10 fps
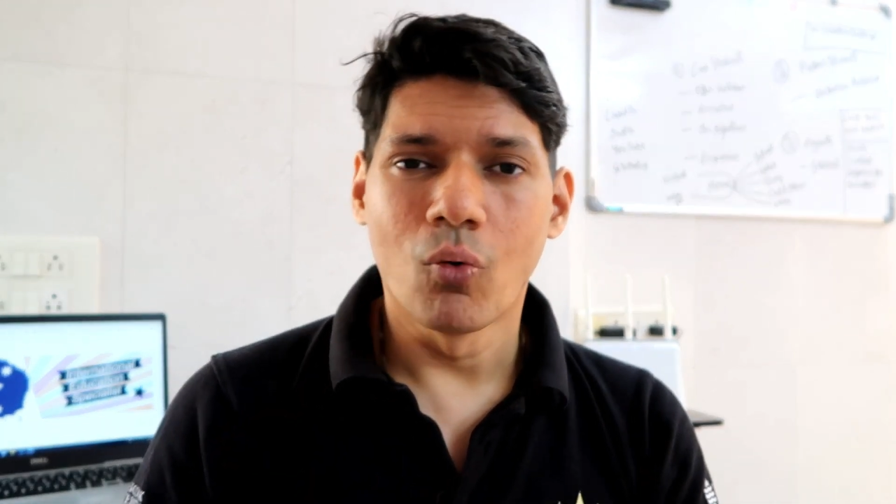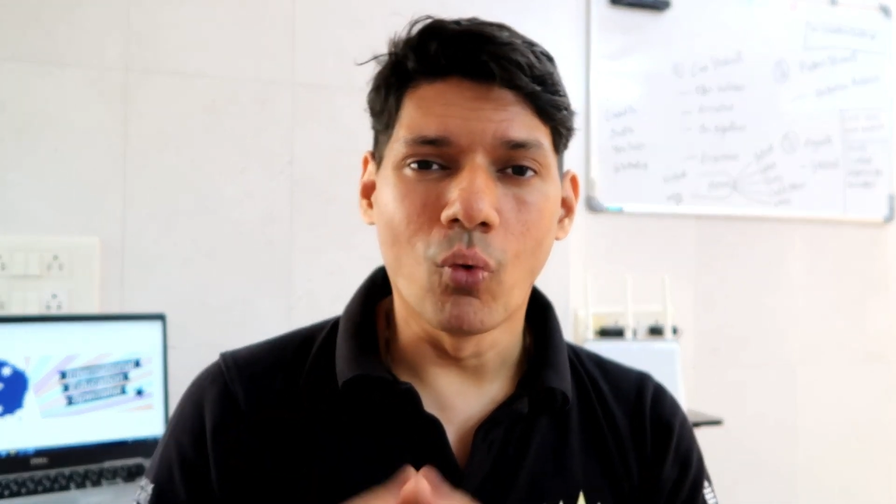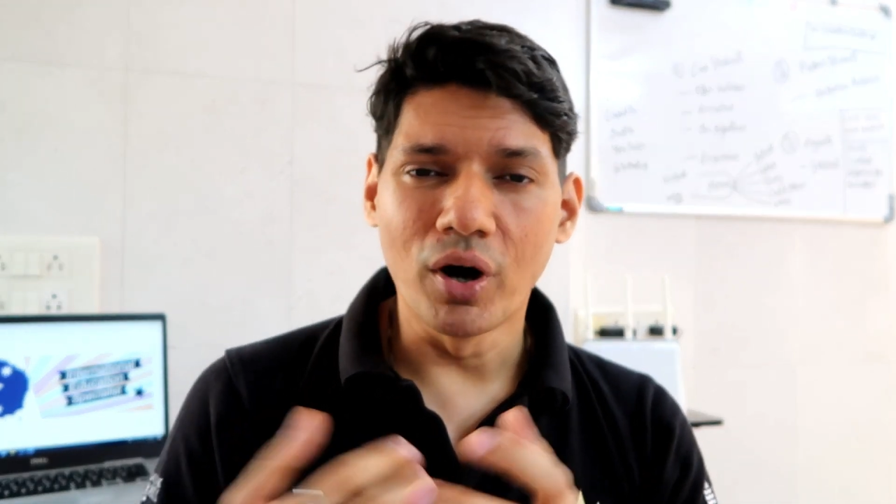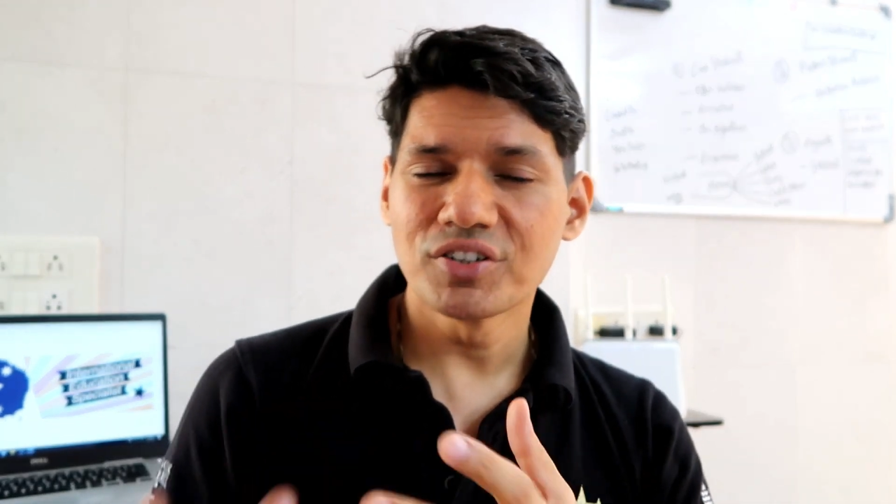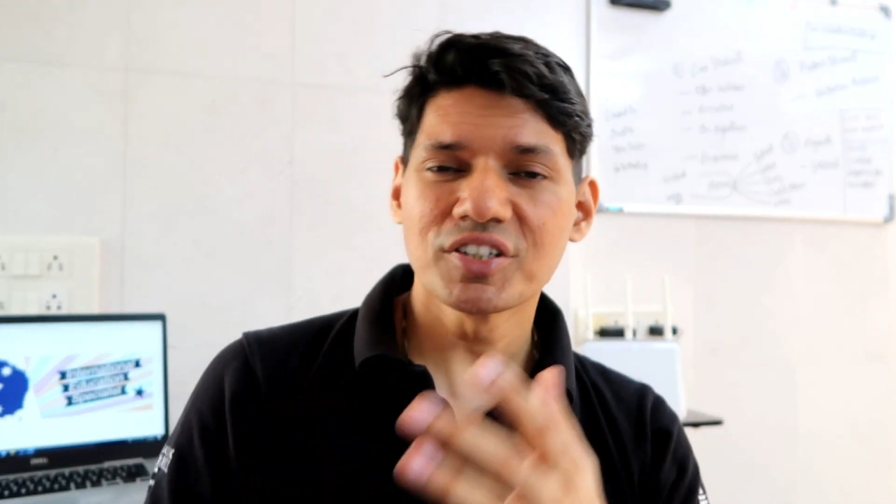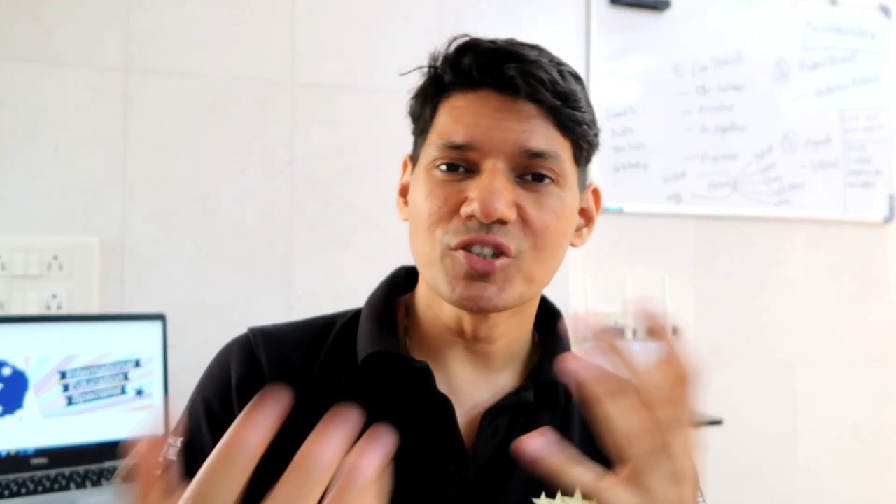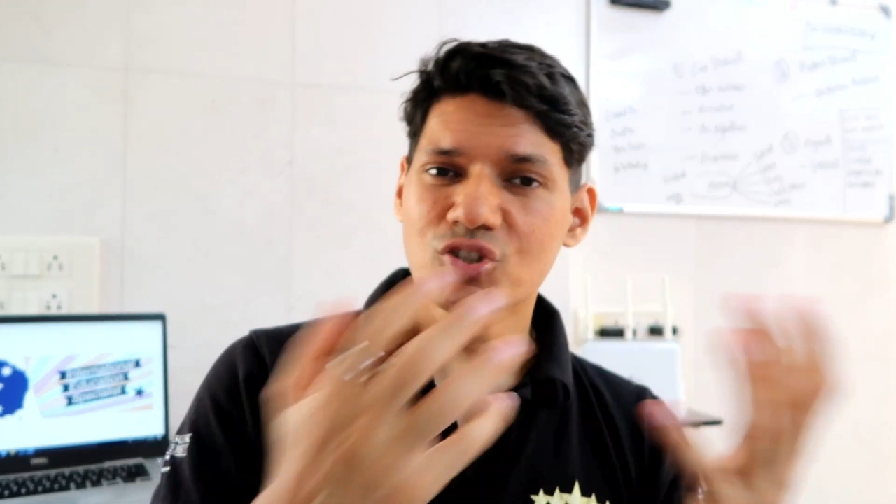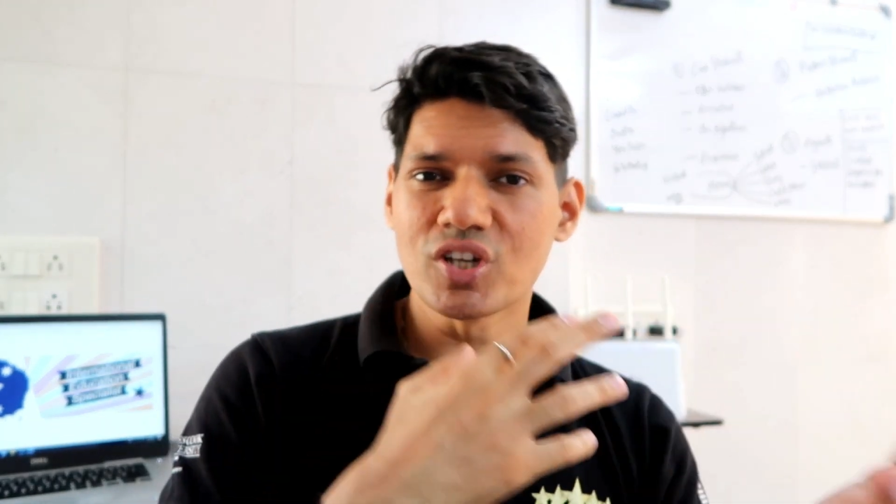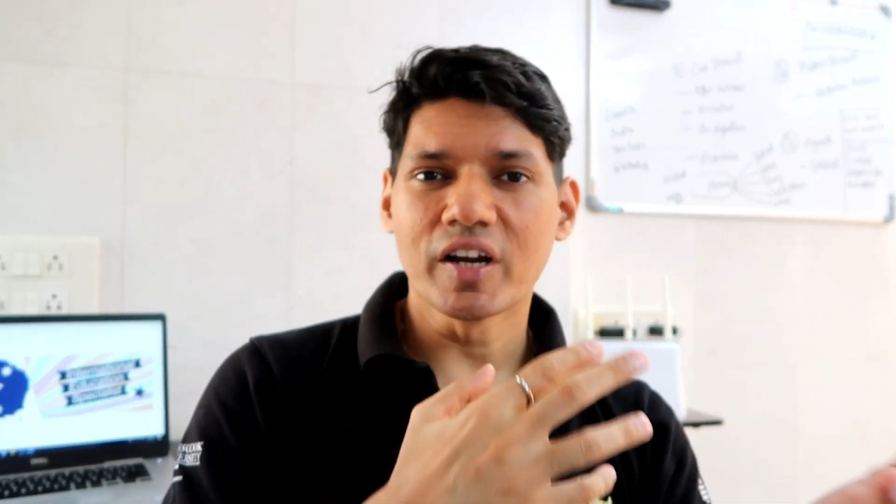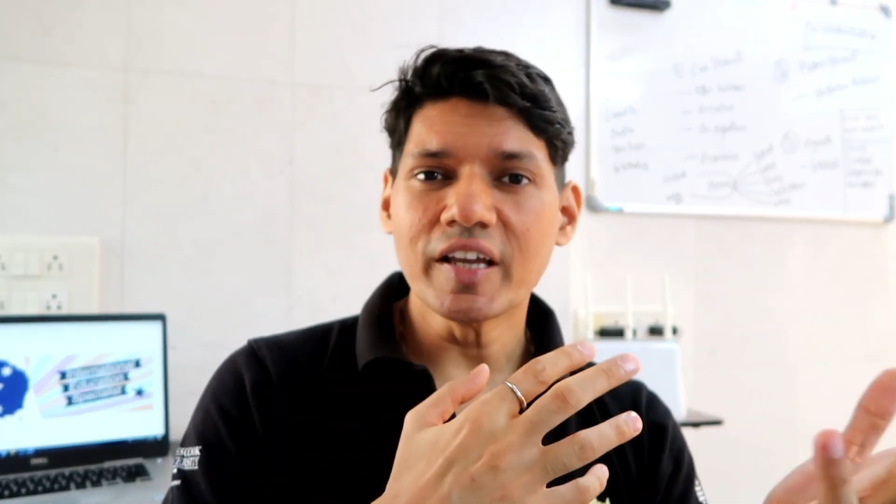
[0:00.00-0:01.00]
wanting to
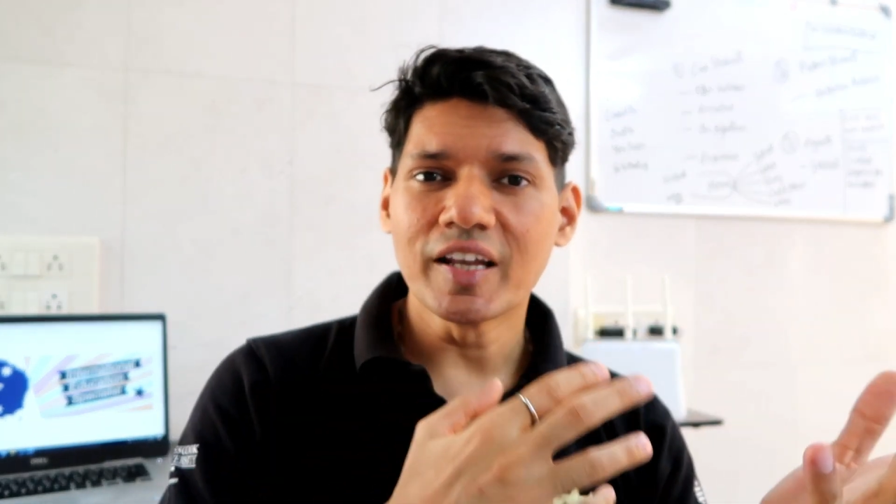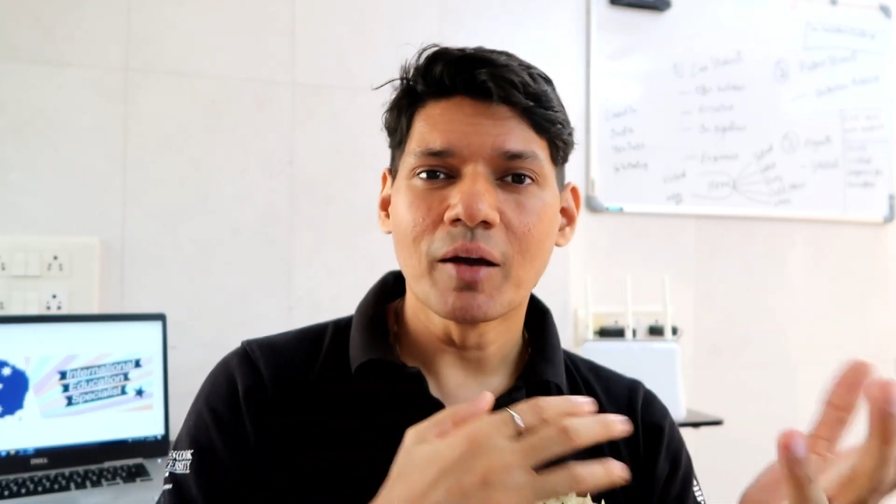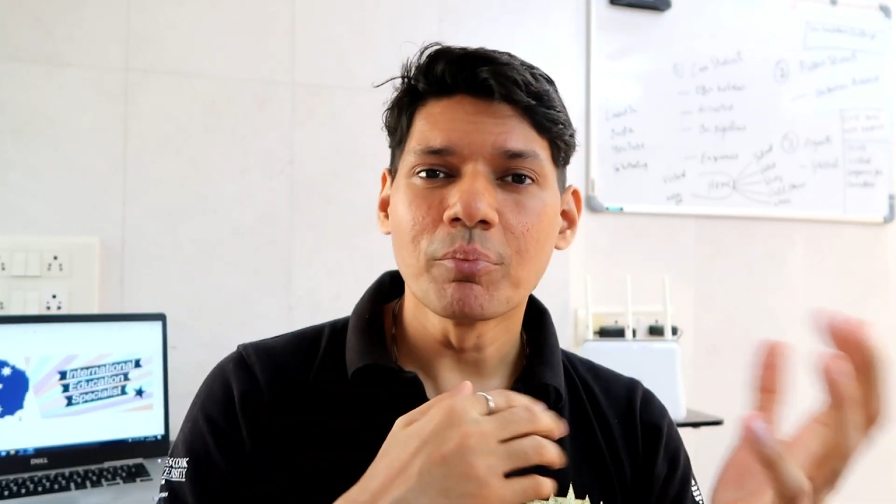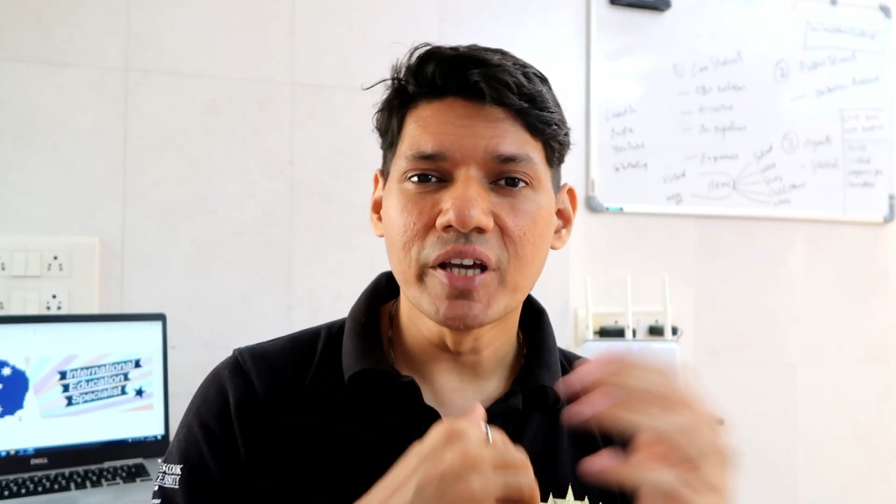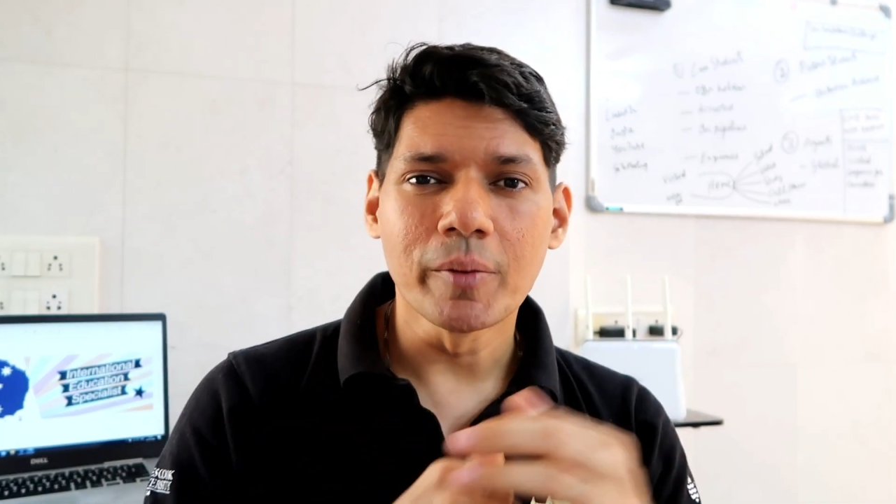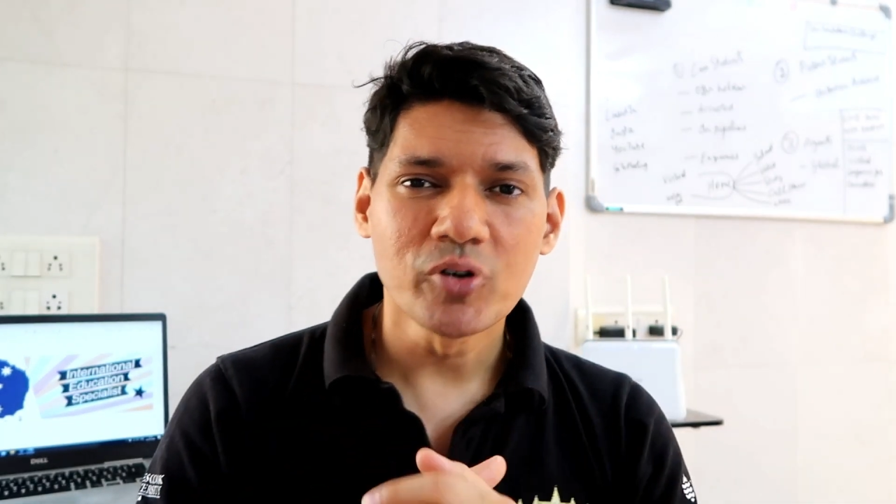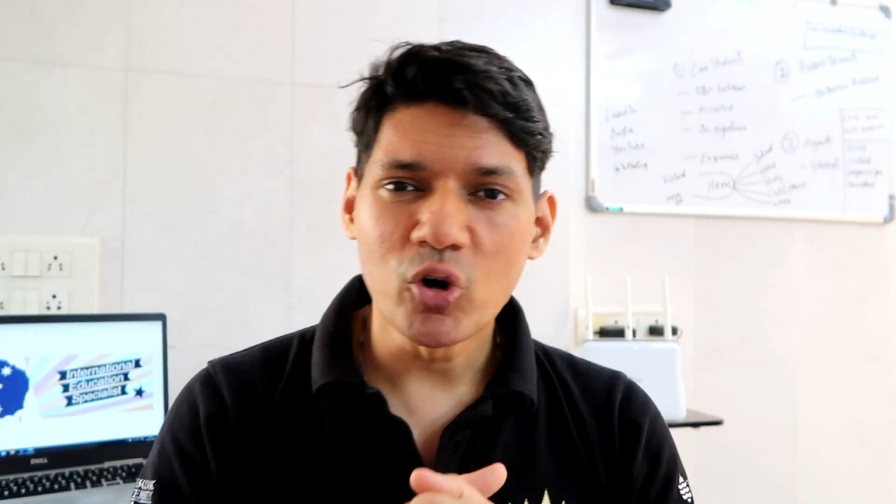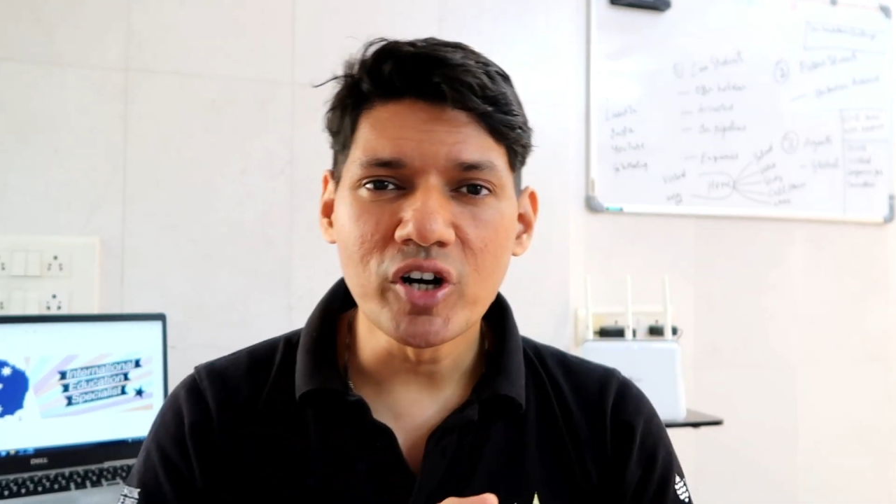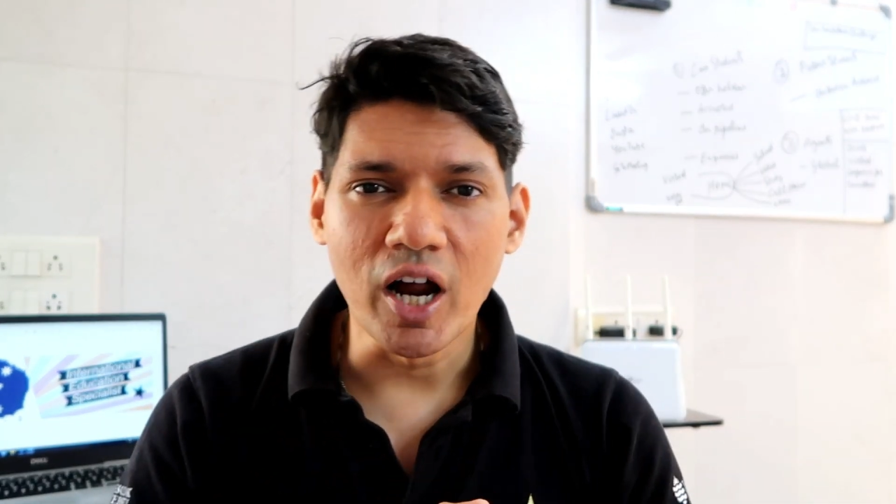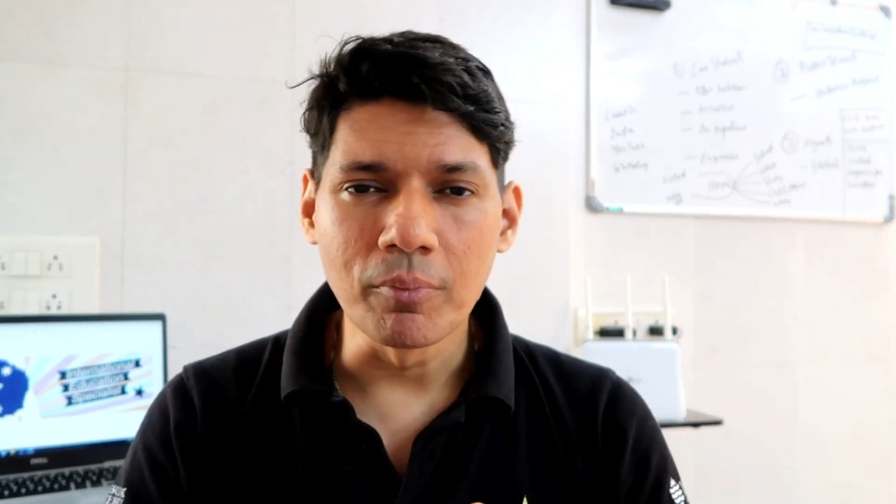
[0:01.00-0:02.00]
study an MBA
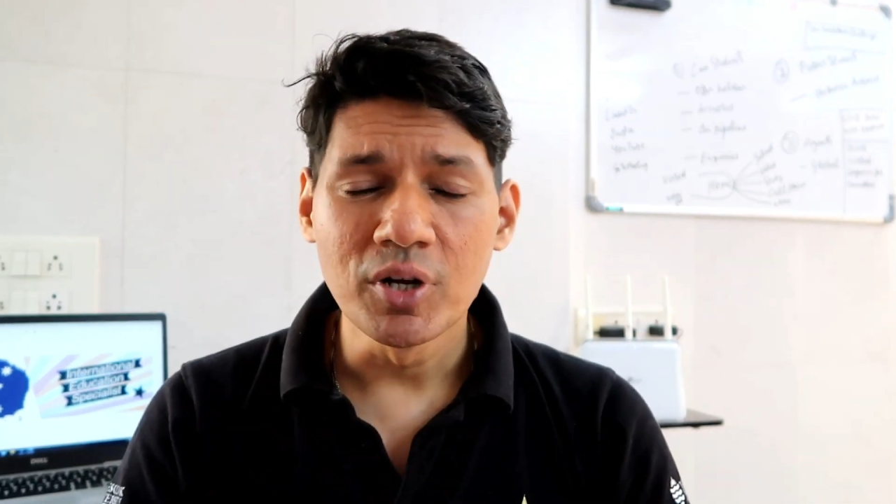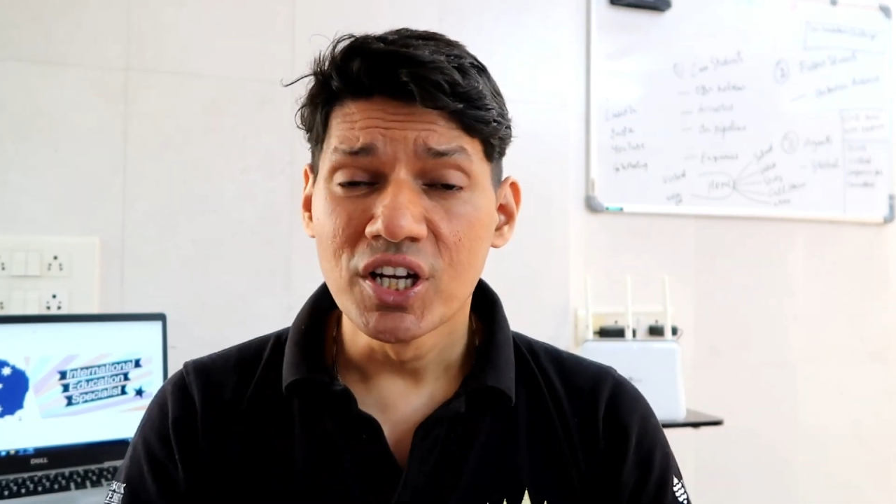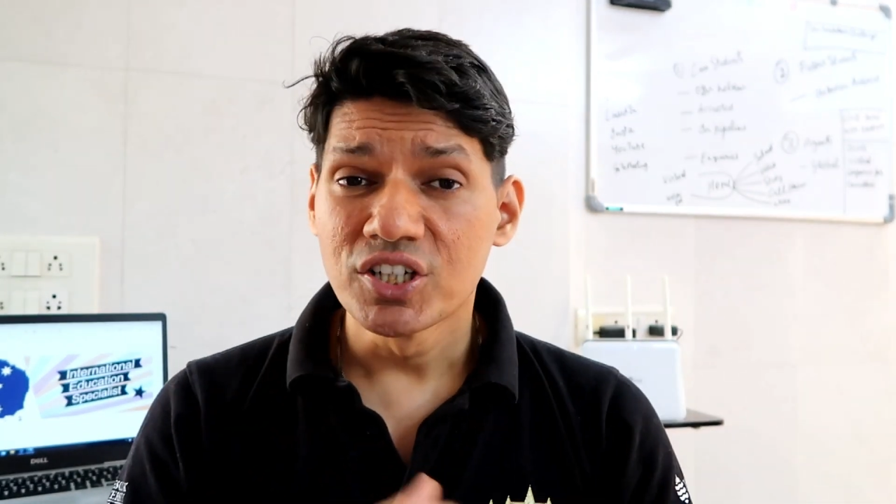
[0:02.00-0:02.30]
program.